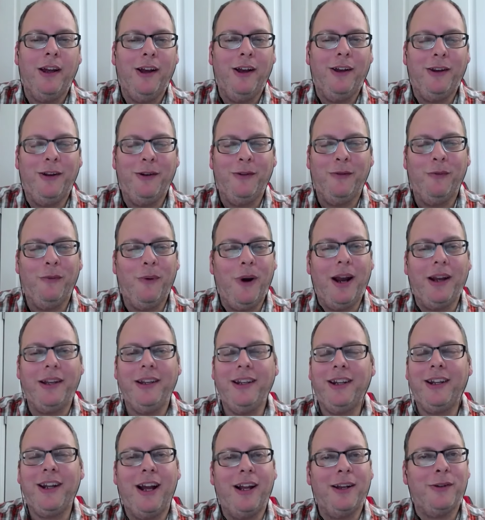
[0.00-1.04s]
uh, you know,
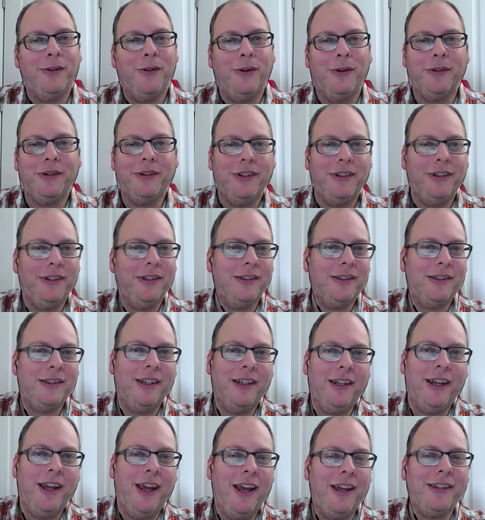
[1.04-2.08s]
widening concourses,
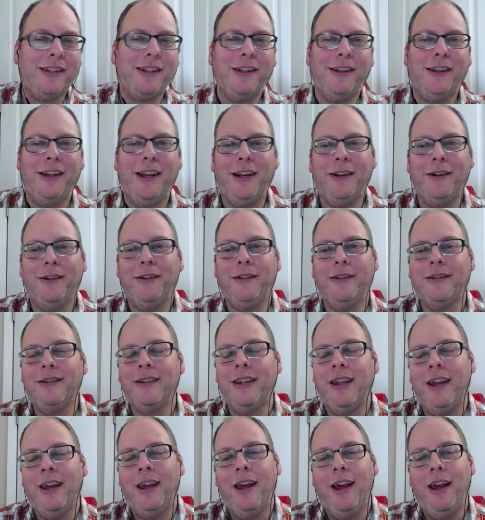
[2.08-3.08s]
uh, escalators,